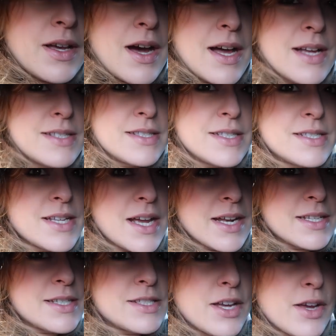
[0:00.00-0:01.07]
Guys, the sun
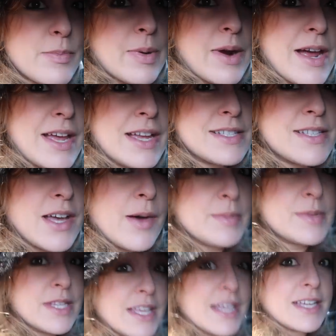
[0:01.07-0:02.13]
is so bright, it's come
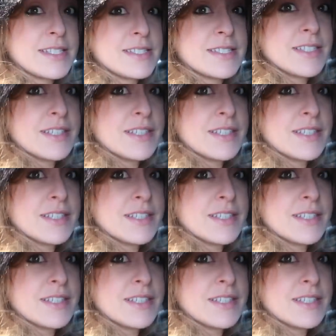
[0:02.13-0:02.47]
to this.